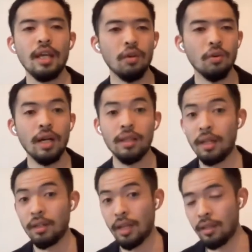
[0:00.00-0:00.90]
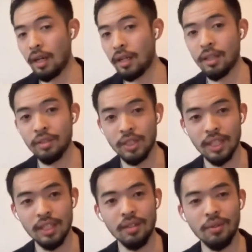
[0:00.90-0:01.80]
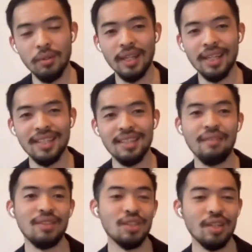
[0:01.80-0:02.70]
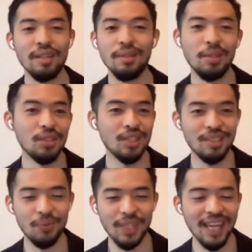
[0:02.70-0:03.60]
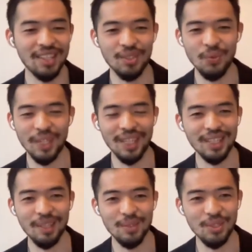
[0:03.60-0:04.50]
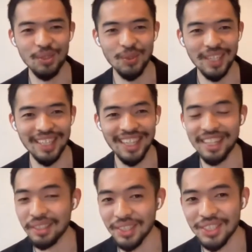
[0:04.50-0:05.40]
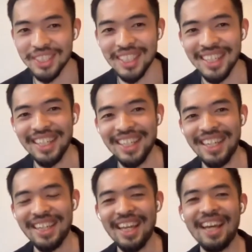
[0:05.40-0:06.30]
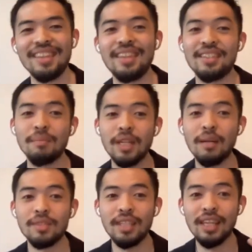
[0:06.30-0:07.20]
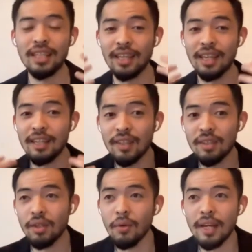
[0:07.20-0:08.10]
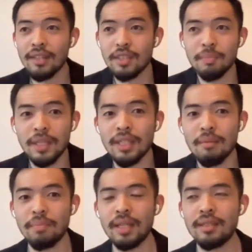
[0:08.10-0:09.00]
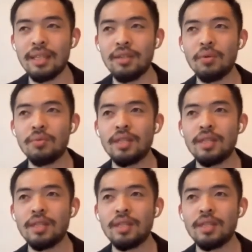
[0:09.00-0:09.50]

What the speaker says: allergy, or like they have this allergic reaction when it comes to English, in that sometimes they even know how to speak it, but they